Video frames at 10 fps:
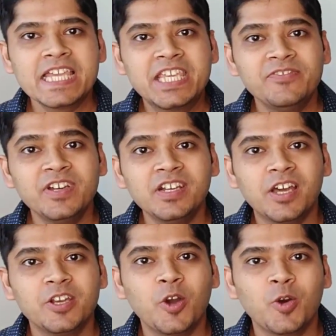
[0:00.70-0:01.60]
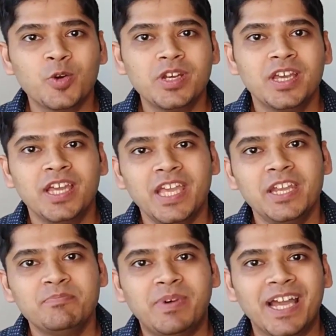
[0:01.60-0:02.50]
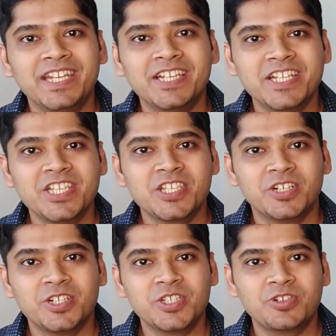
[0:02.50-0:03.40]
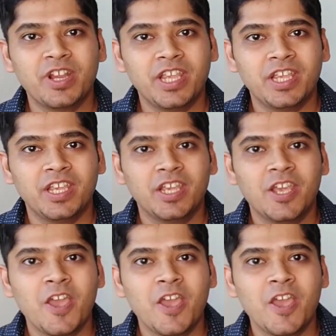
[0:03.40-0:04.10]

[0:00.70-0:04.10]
Given a node in binary search tree,